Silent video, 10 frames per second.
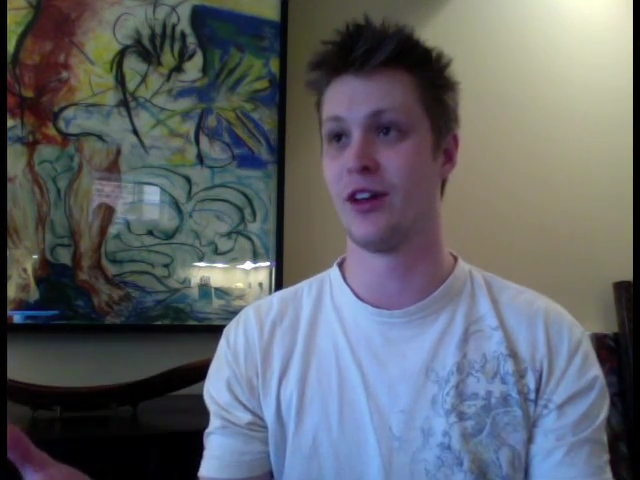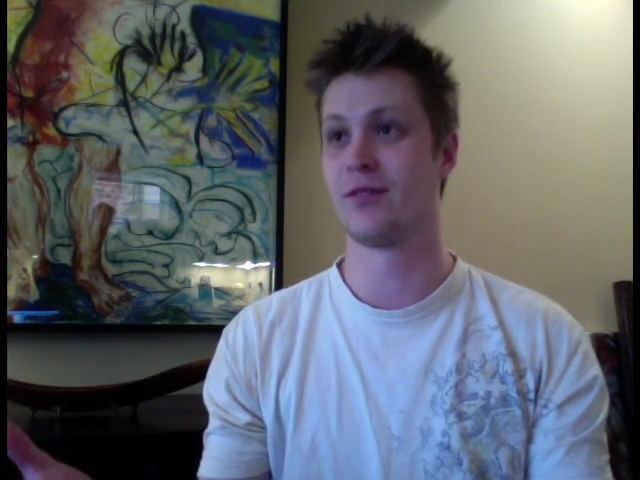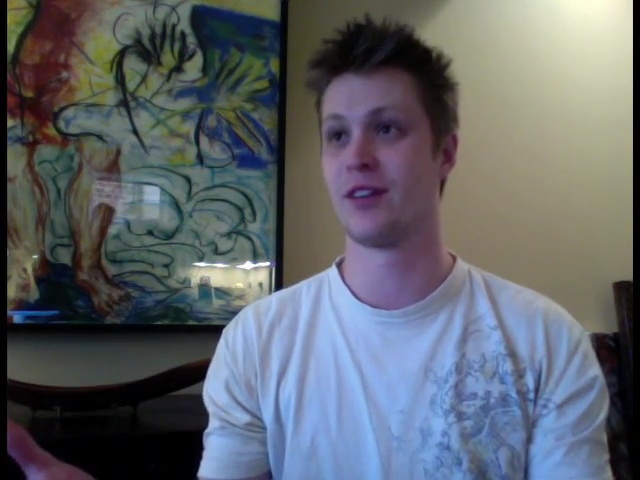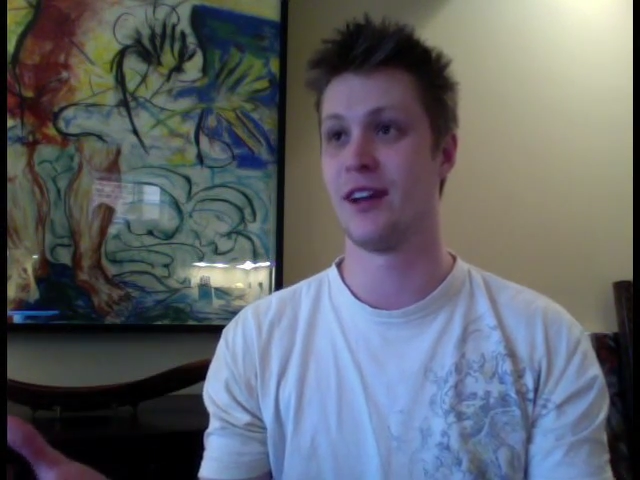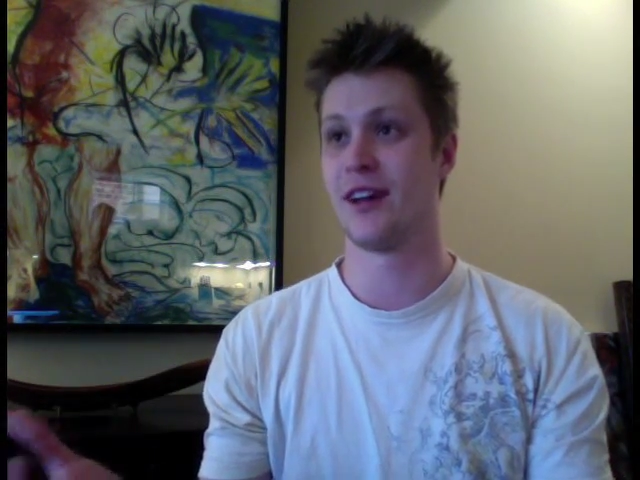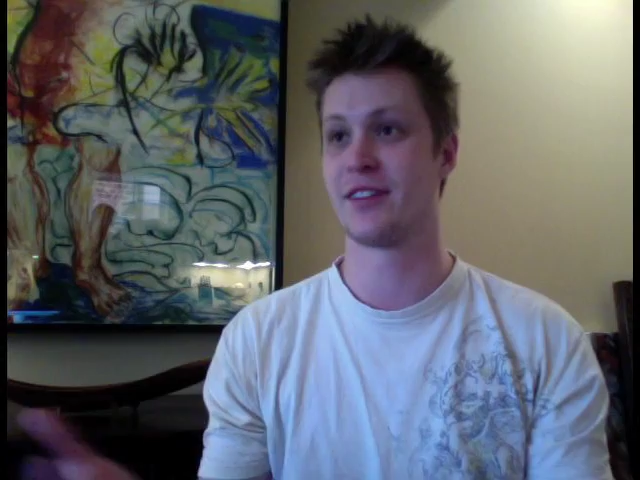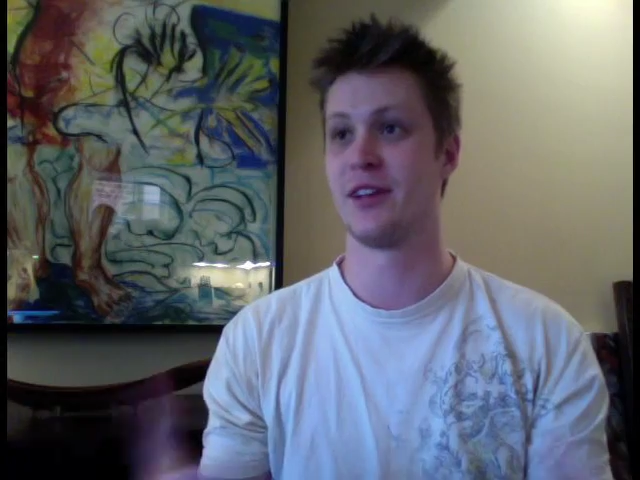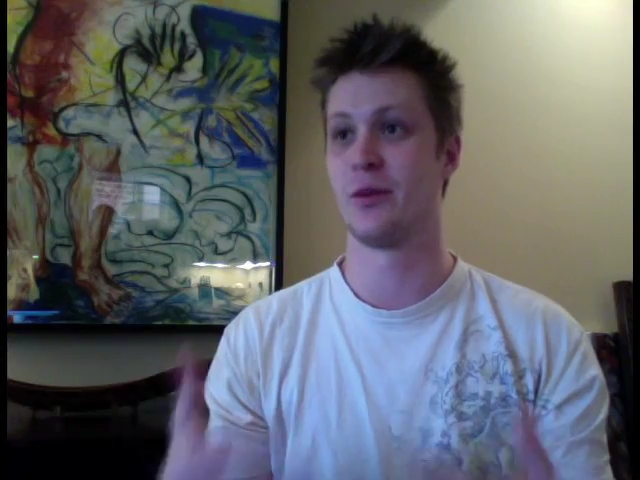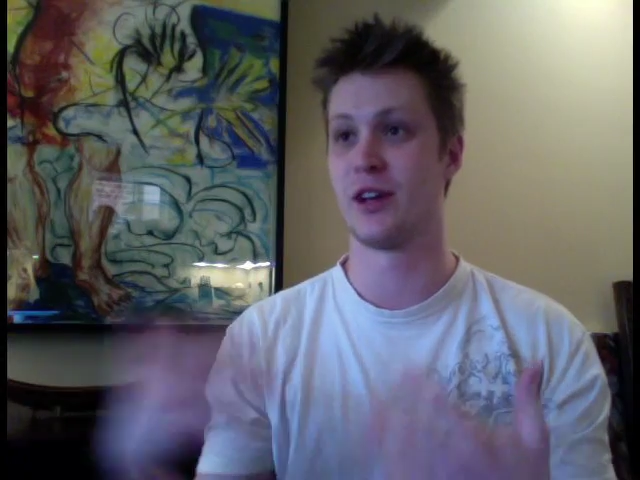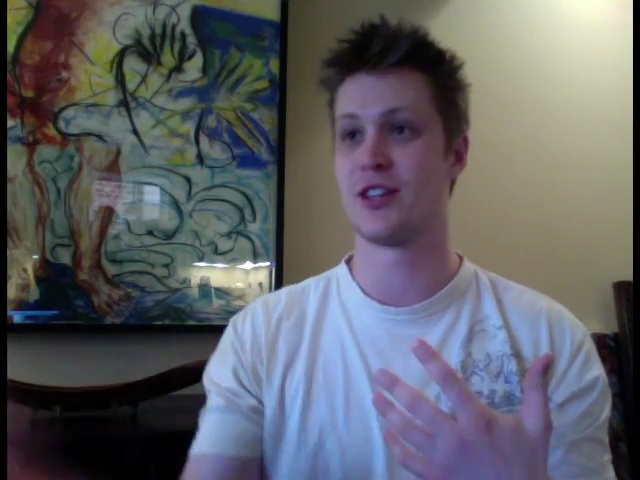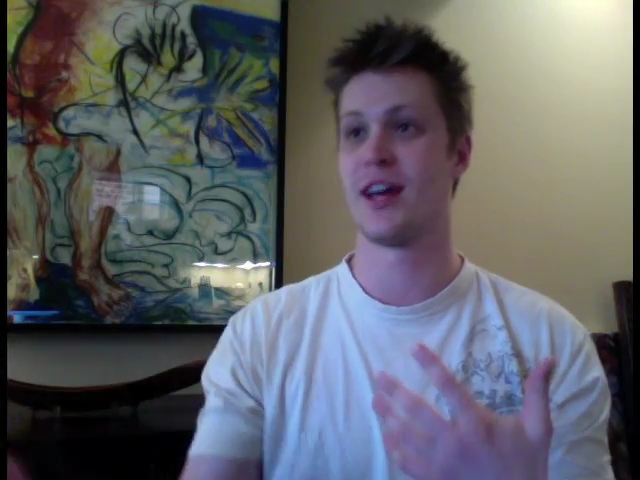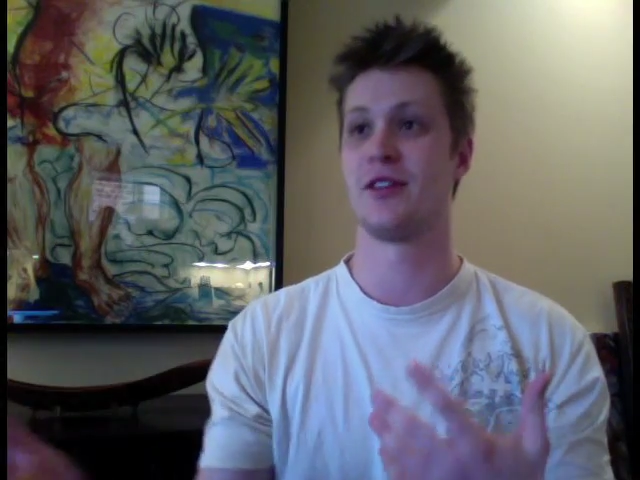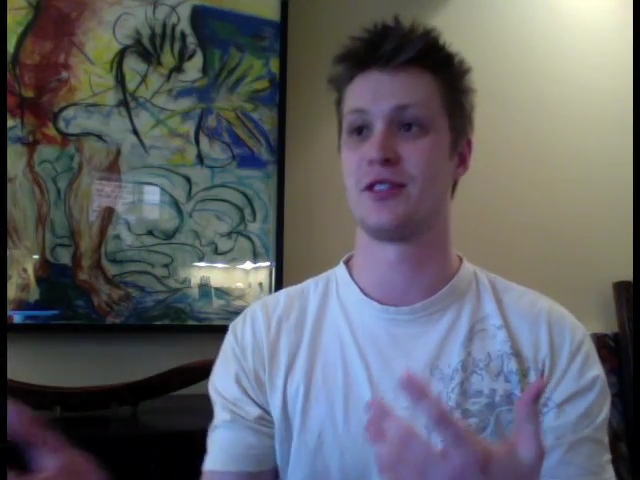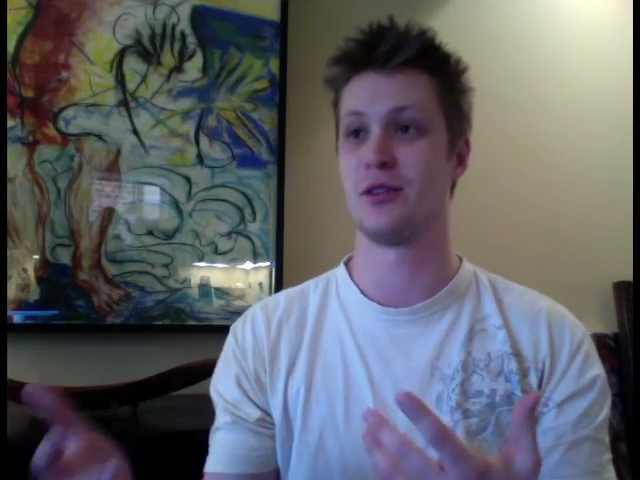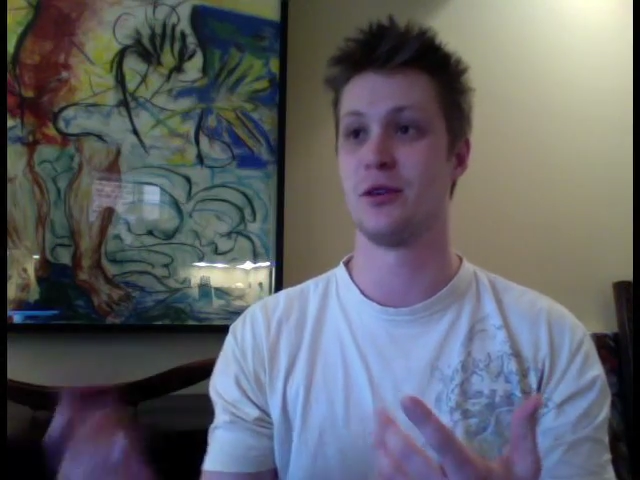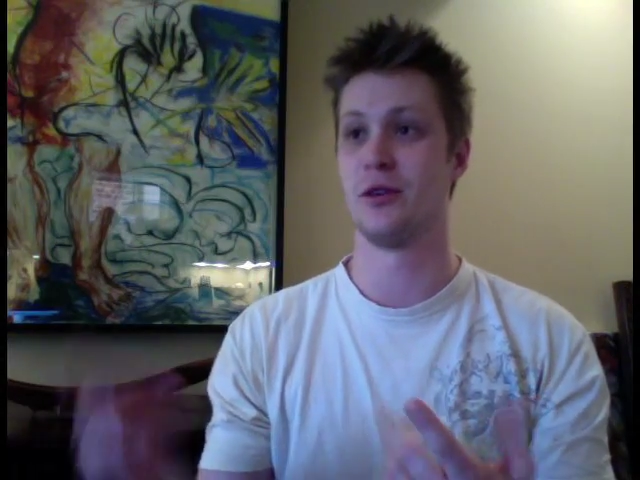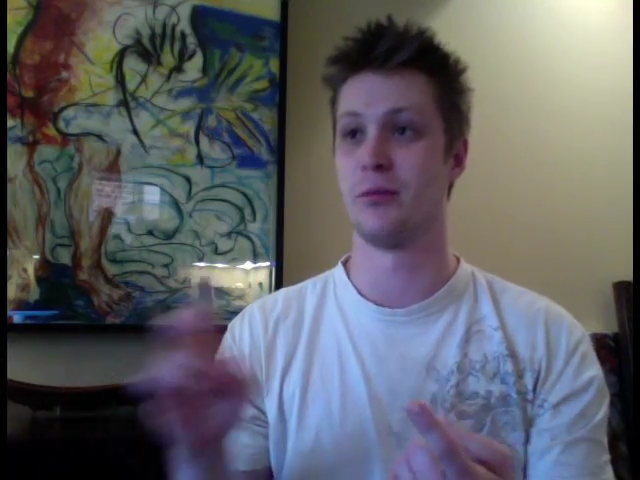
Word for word: Will connected and reached out to